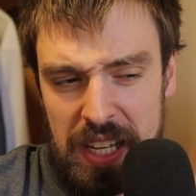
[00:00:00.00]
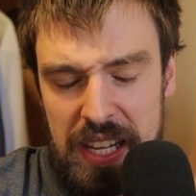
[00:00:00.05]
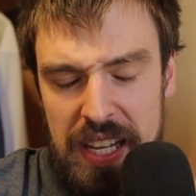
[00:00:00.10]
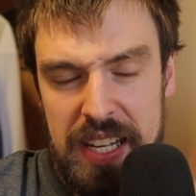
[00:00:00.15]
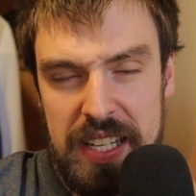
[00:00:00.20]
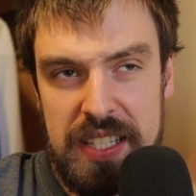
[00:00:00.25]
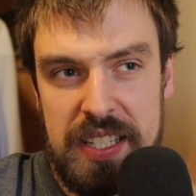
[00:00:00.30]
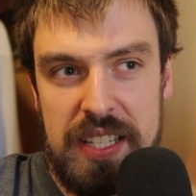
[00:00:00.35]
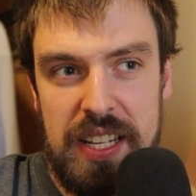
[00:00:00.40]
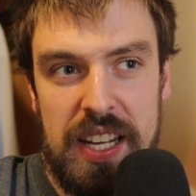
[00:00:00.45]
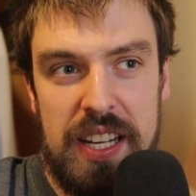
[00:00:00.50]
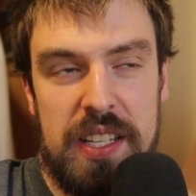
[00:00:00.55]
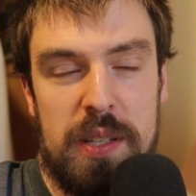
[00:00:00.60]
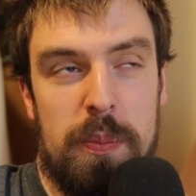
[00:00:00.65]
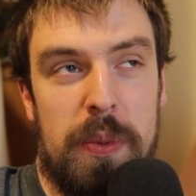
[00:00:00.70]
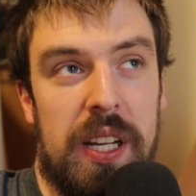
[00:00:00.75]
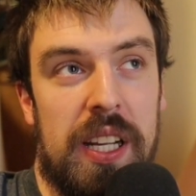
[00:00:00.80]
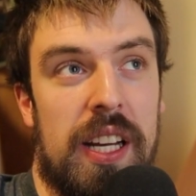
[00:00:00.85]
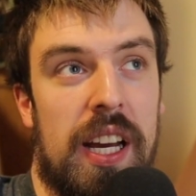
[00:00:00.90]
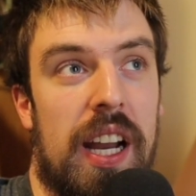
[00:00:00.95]
it's
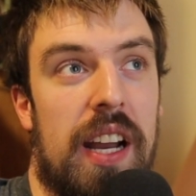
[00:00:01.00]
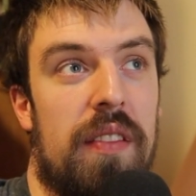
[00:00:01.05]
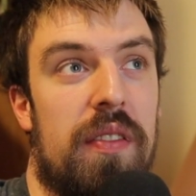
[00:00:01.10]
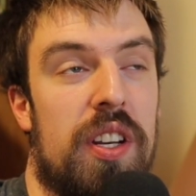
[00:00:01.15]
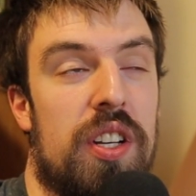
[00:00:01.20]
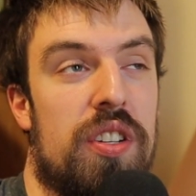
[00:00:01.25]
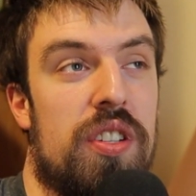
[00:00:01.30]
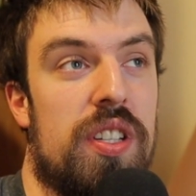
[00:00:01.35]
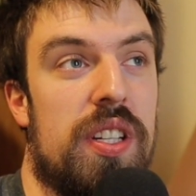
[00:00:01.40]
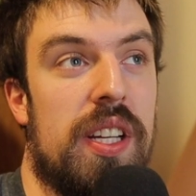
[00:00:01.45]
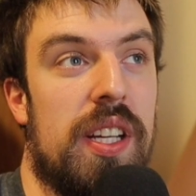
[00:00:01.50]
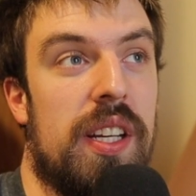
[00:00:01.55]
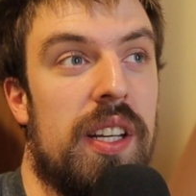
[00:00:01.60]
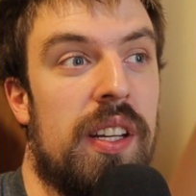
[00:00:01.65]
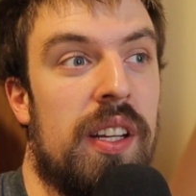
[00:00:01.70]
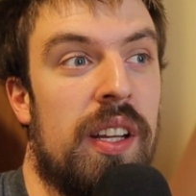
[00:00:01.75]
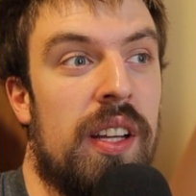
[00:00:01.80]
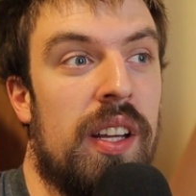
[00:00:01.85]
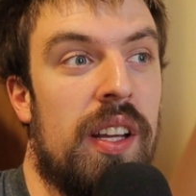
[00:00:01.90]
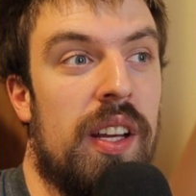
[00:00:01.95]
been kind of
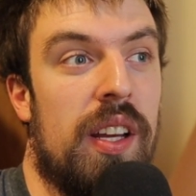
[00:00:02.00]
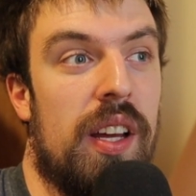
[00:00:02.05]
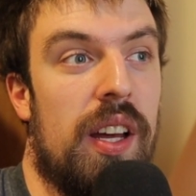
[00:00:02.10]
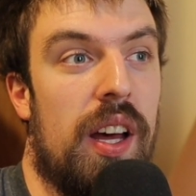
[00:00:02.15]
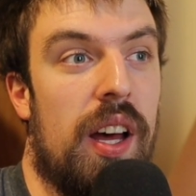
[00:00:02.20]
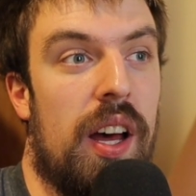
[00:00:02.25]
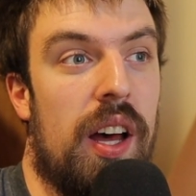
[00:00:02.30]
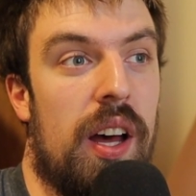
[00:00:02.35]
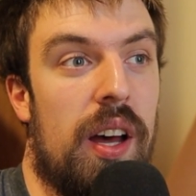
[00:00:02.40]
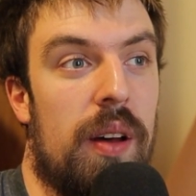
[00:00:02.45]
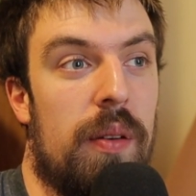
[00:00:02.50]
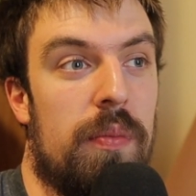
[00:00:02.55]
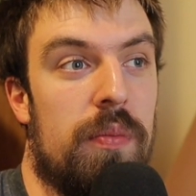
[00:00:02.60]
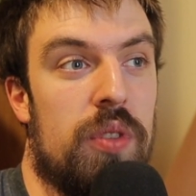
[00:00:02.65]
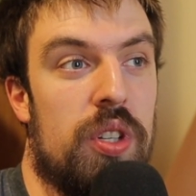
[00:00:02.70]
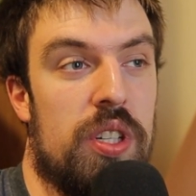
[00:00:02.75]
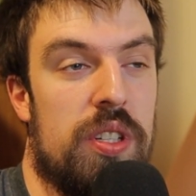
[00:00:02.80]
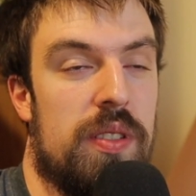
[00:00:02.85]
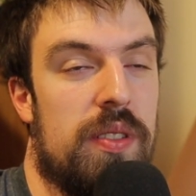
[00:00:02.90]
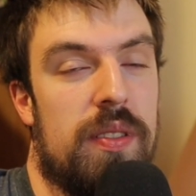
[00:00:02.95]
interesting.
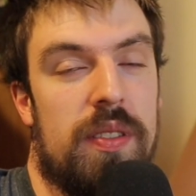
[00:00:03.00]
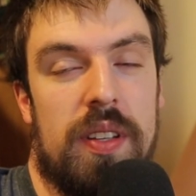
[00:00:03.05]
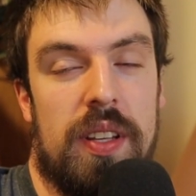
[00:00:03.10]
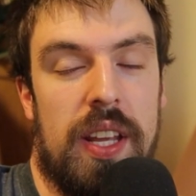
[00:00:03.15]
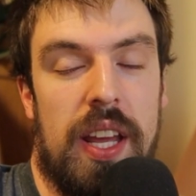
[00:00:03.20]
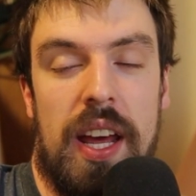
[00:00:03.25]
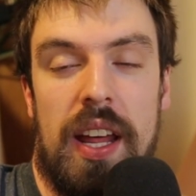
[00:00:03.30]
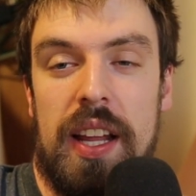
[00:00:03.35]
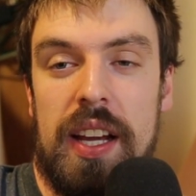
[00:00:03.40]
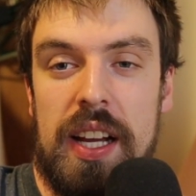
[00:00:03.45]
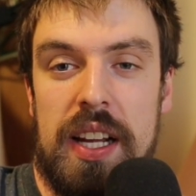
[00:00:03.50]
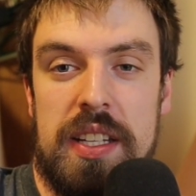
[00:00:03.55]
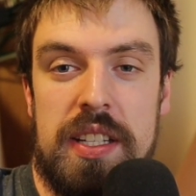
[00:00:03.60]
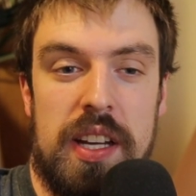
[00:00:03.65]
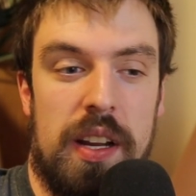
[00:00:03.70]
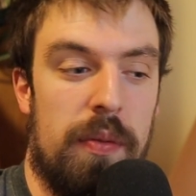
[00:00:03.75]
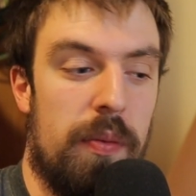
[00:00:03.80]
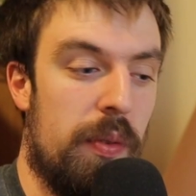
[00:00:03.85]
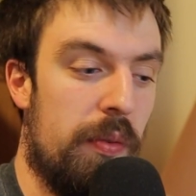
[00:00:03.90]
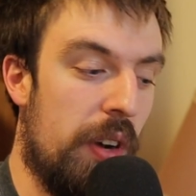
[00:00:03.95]
Like I
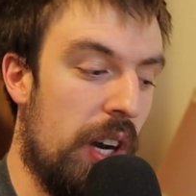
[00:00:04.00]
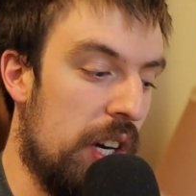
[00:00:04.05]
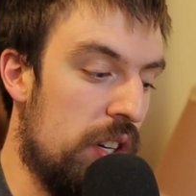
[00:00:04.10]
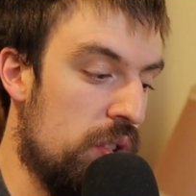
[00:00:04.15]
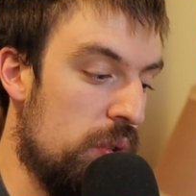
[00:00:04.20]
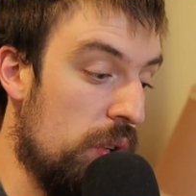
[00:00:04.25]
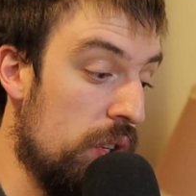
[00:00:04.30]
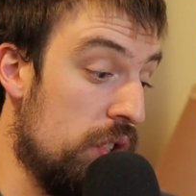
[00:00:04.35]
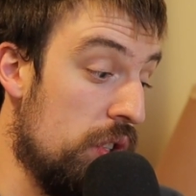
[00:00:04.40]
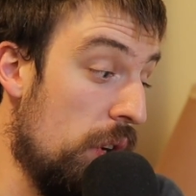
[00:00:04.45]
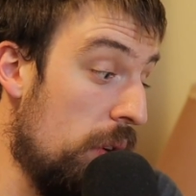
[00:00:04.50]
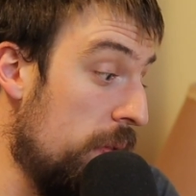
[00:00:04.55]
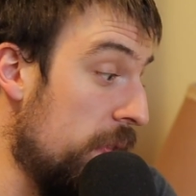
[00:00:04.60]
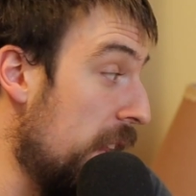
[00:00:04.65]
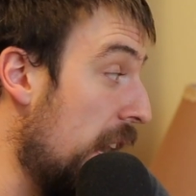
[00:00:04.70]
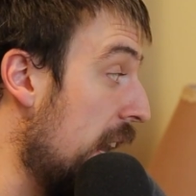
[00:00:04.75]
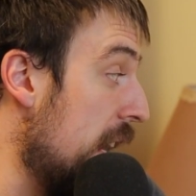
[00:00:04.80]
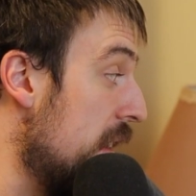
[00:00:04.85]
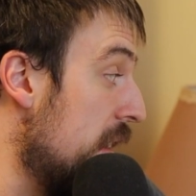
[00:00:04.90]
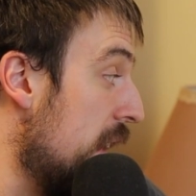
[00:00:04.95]
said, I've been very sore, so
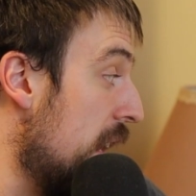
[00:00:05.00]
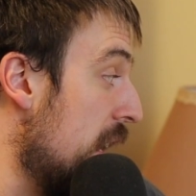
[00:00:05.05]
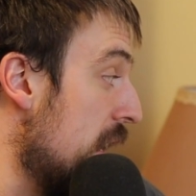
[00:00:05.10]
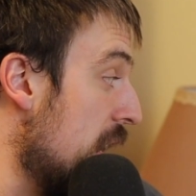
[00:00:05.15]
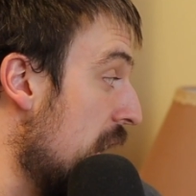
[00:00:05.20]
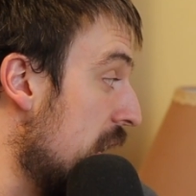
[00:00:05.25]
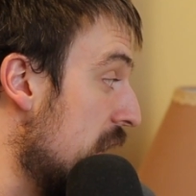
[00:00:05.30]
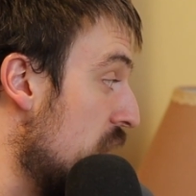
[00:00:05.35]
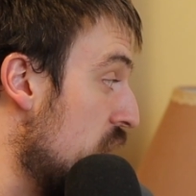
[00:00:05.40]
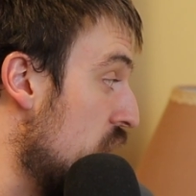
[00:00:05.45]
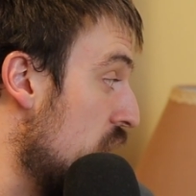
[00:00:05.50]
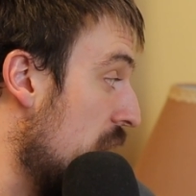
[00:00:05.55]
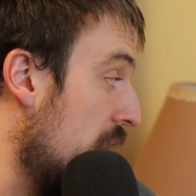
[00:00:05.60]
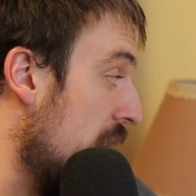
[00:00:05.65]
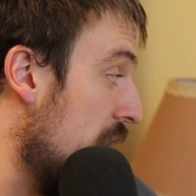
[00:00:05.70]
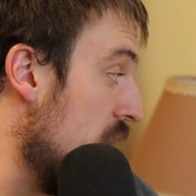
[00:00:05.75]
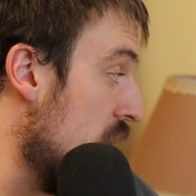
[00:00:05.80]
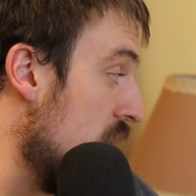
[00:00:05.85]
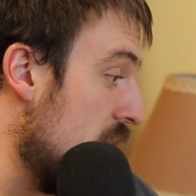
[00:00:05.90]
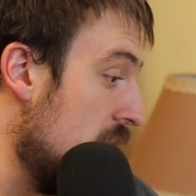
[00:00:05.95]
that hasn't
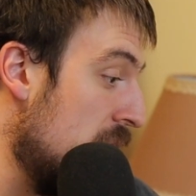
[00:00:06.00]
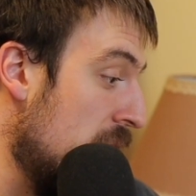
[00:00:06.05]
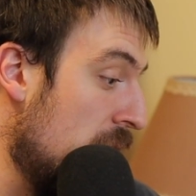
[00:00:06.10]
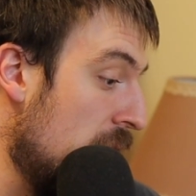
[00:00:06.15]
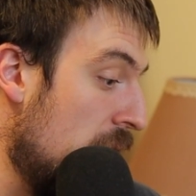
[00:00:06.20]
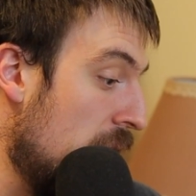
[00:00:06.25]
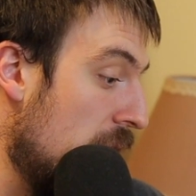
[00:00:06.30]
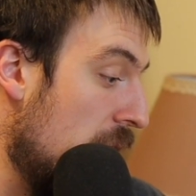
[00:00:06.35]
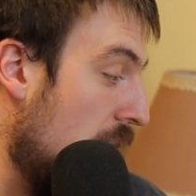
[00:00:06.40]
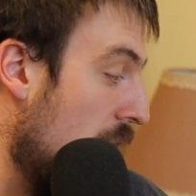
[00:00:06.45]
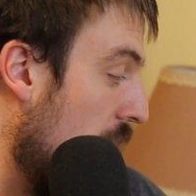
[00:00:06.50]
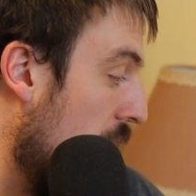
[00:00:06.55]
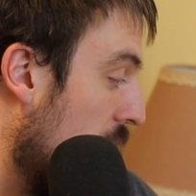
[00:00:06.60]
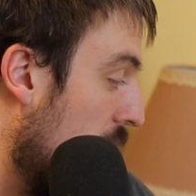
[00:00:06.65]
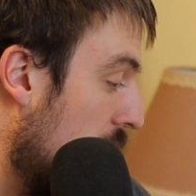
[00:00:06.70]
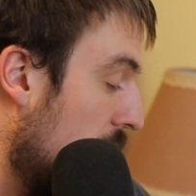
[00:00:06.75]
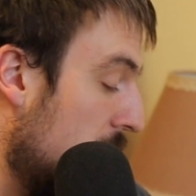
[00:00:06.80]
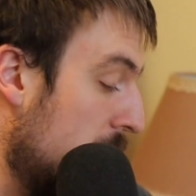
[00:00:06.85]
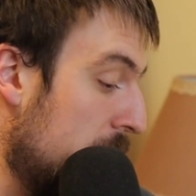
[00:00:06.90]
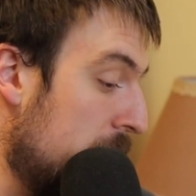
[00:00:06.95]
changed.
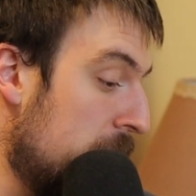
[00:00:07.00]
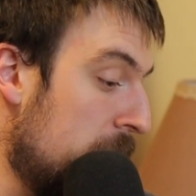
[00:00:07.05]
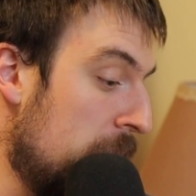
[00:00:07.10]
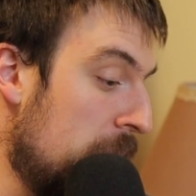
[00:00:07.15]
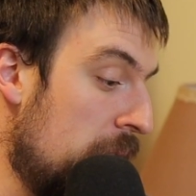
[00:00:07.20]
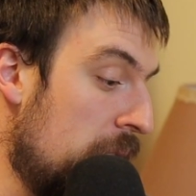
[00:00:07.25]
But